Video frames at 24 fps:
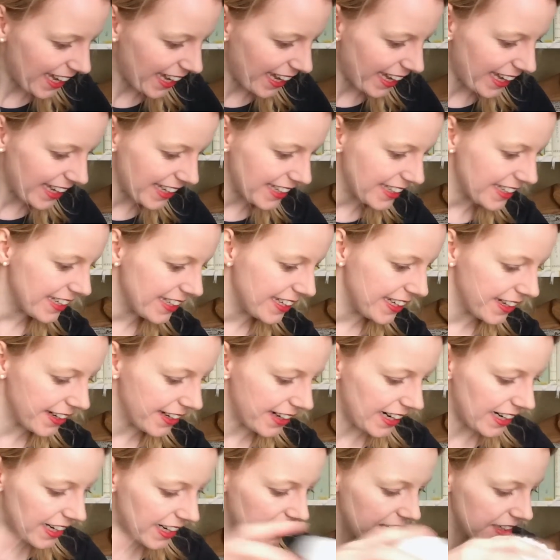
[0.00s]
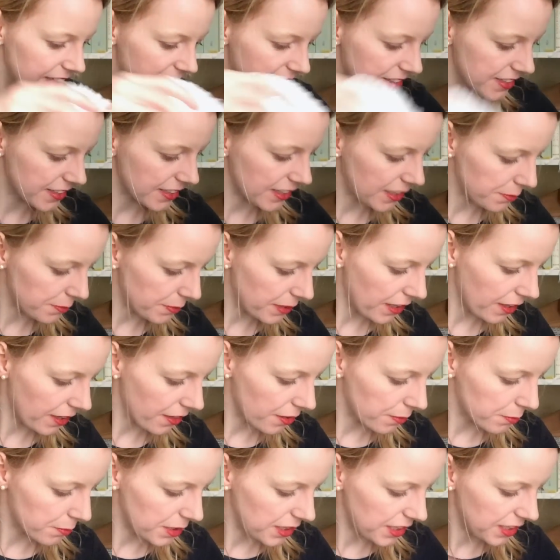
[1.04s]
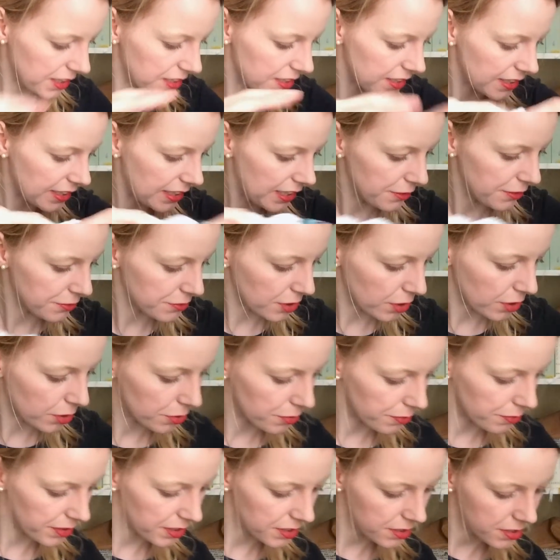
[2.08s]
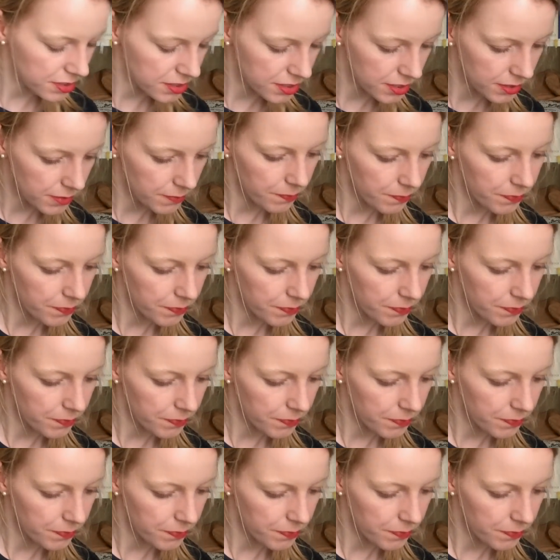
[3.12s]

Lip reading: And here are some other minis and leftovers.